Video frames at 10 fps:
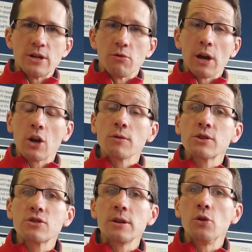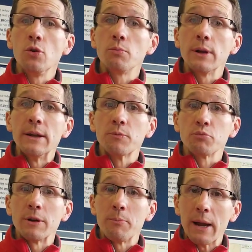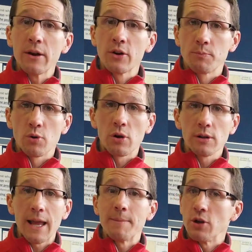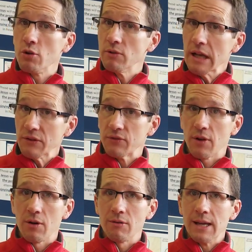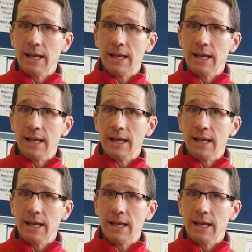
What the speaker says: or a Christian who is prepared to proclaim and who does so,